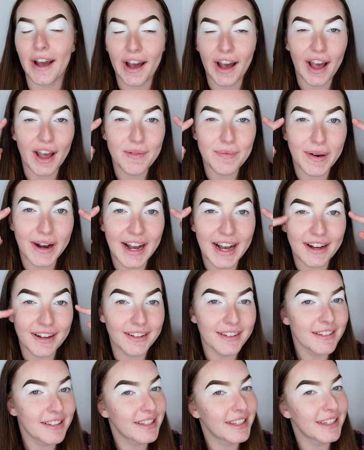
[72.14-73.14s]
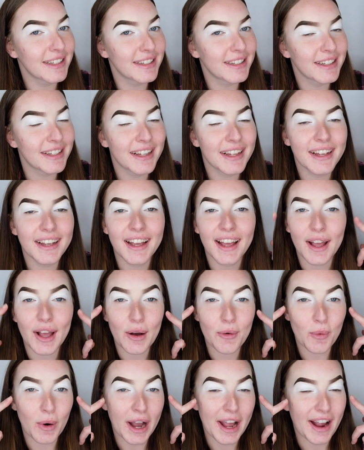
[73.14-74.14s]
eyebrows.
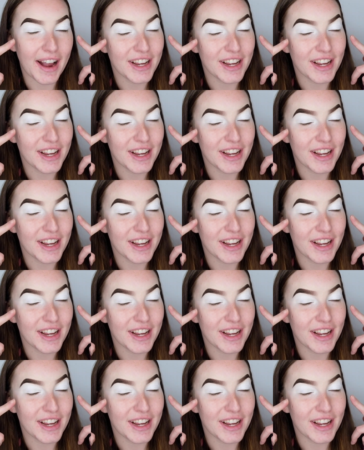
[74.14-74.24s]
White